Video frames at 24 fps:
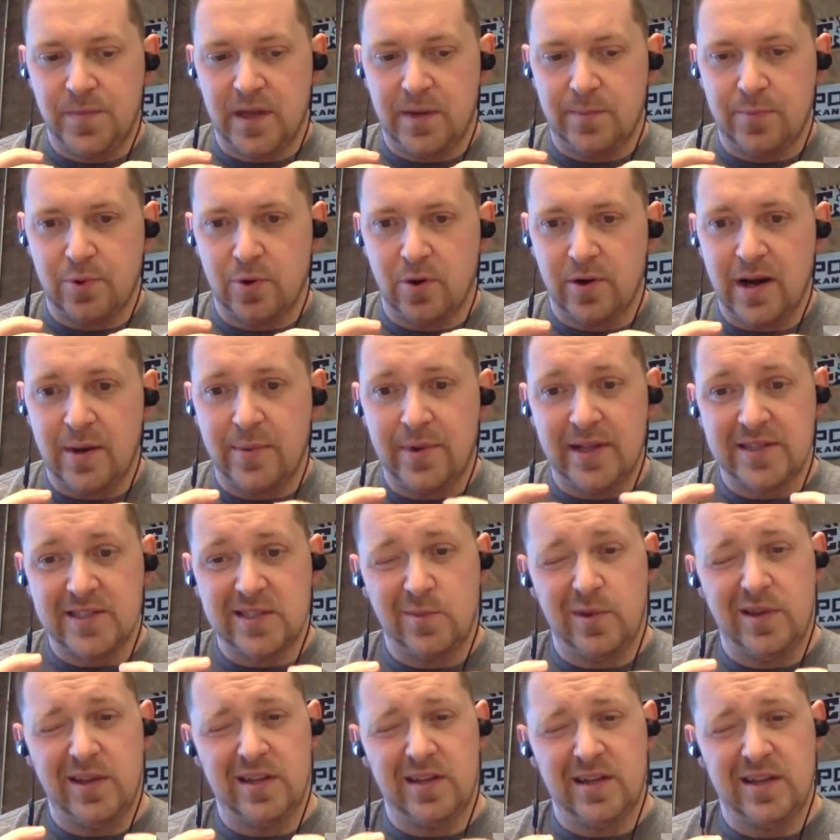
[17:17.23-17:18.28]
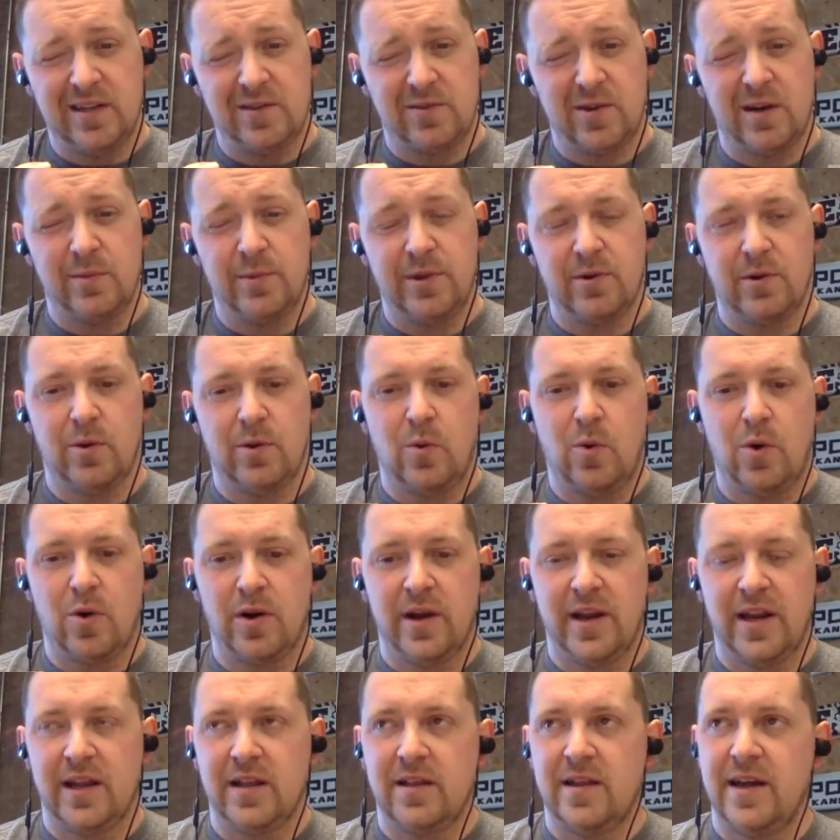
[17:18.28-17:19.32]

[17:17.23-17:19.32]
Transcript: programming gets to be incredibly rewarding.